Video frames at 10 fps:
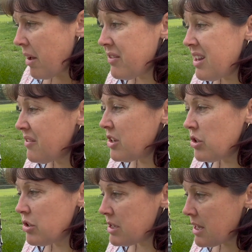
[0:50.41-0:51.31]
I've never
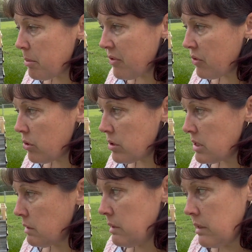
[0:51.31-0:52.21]
used that before,
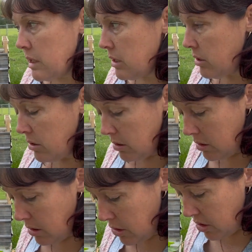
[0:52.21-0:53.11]
so I don't
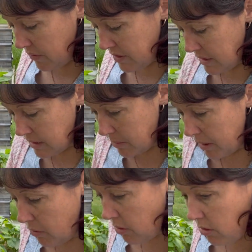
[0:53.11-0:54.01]
know. I don't know if I did
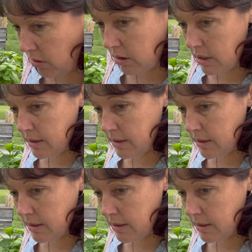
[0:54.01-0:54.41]
something wrong.